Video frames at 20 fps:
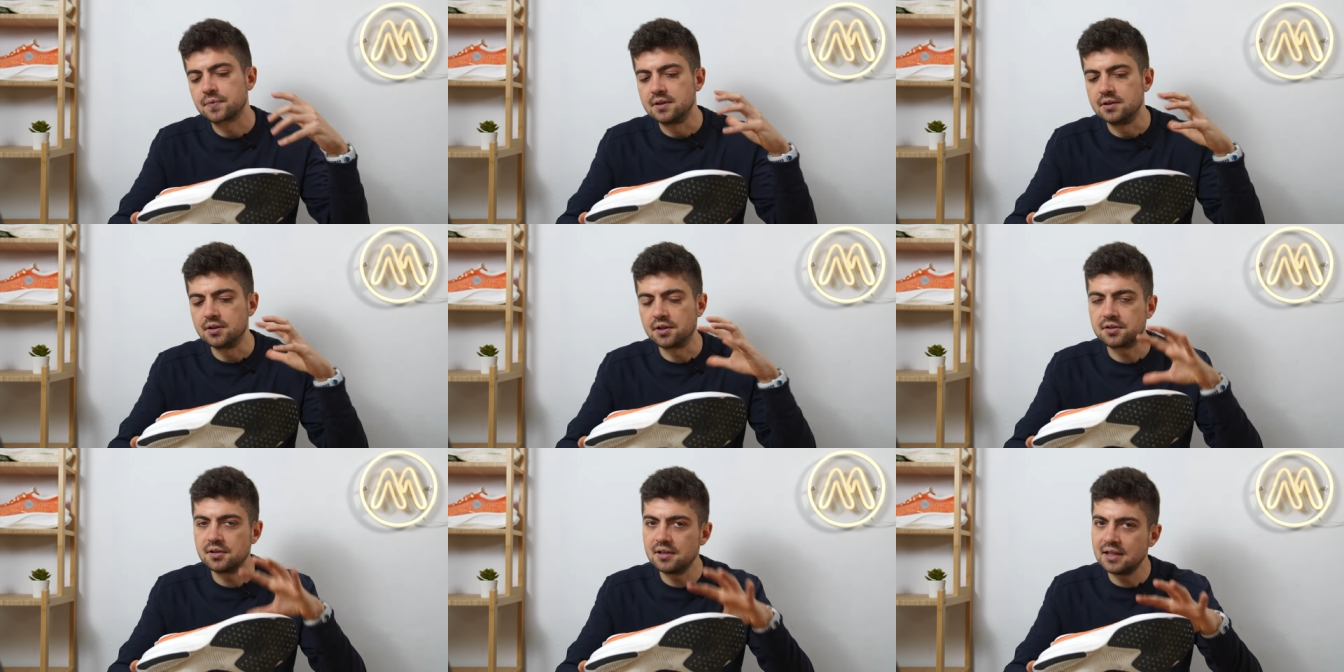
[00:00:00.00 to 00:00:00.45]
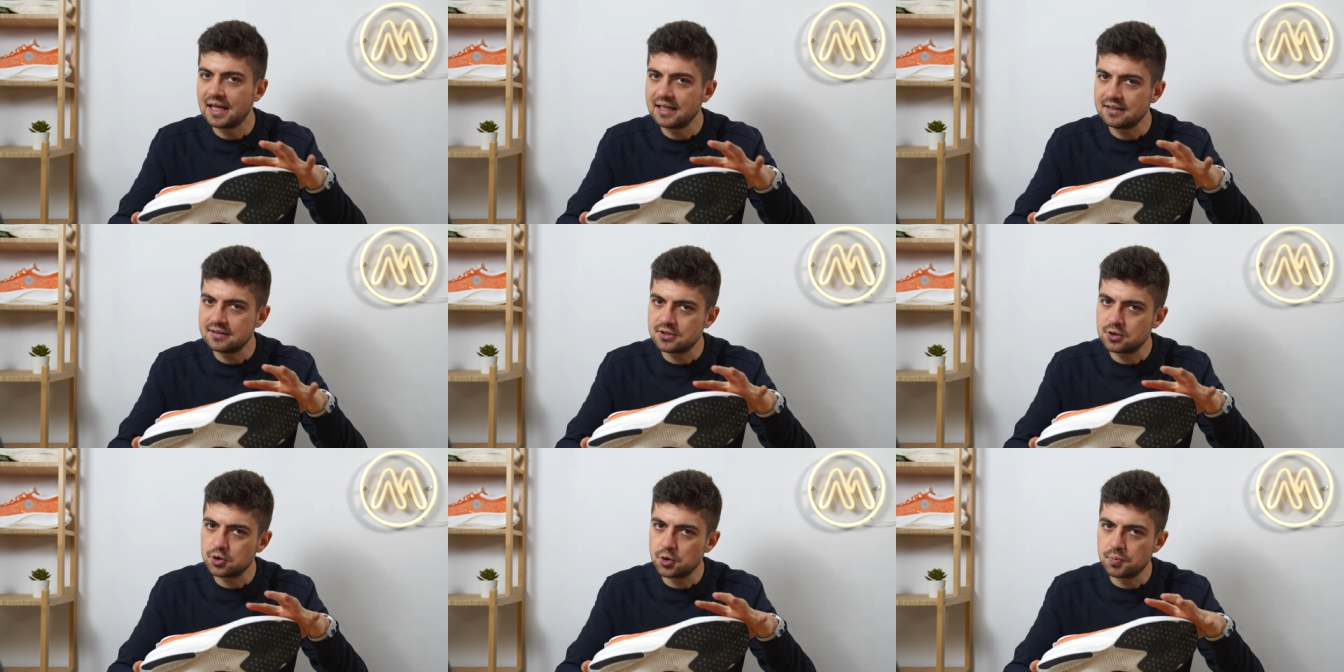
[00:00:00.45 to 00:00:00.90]
Not the
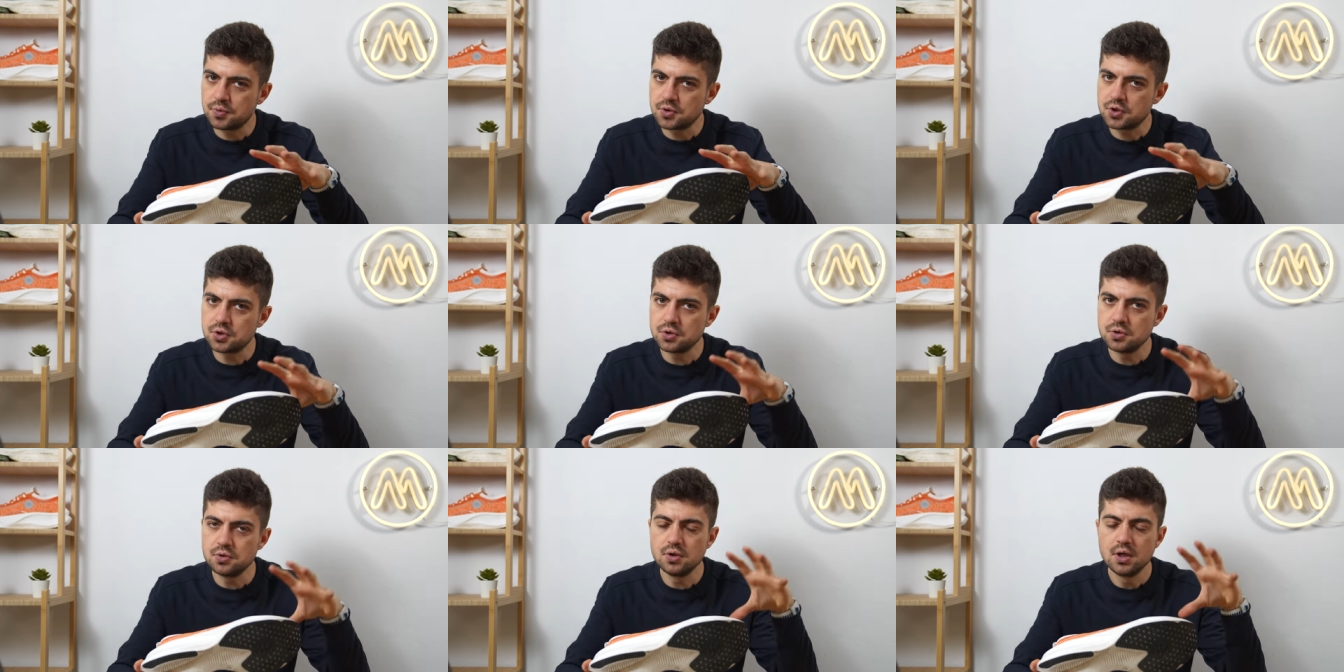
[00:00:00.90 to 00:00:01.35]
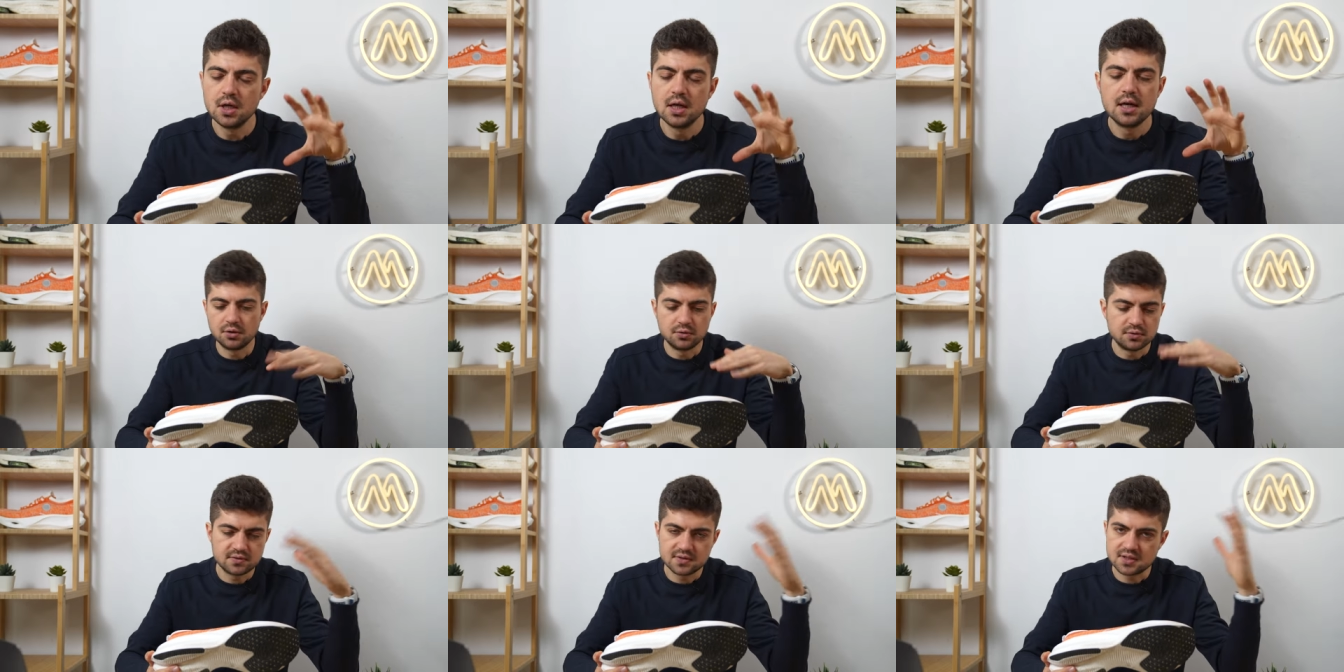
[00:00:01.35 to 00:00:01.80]
lightest super shoe. You
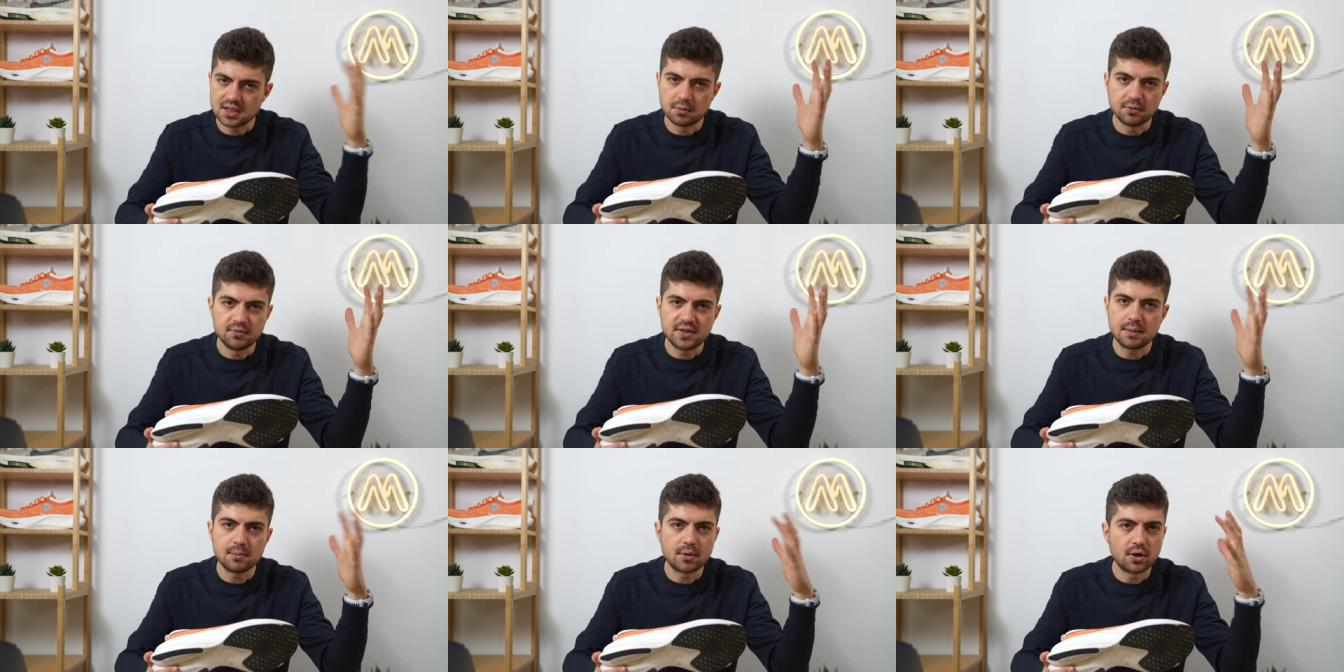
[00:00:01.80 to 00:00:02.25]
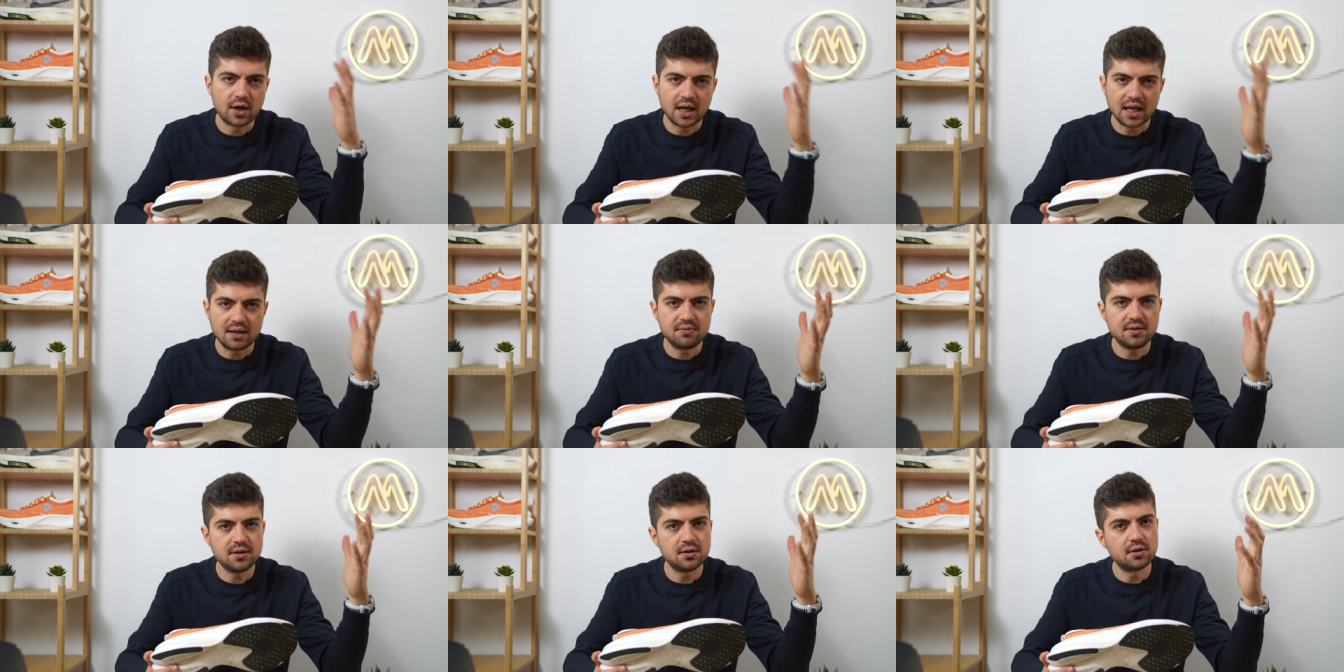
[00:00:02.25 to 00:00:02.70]
know, some of them are
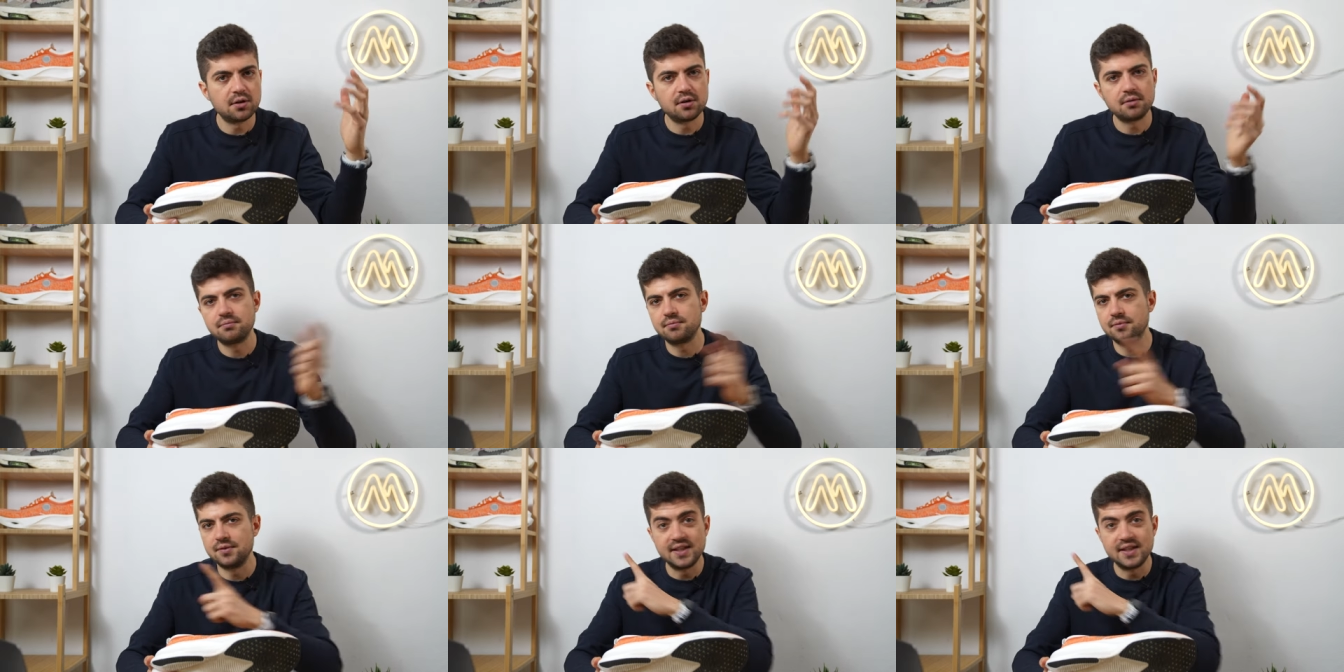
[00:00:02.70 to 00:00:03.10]
heavier.